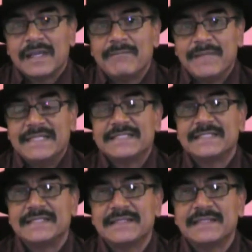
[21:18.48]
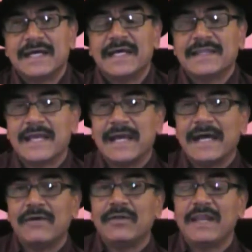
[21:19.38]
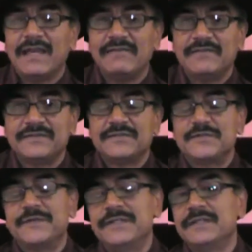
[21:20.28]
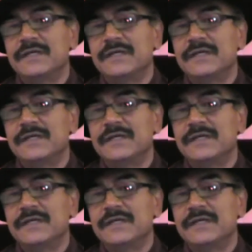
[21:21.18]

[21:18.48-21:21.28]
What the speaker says: amazing that how life is turning,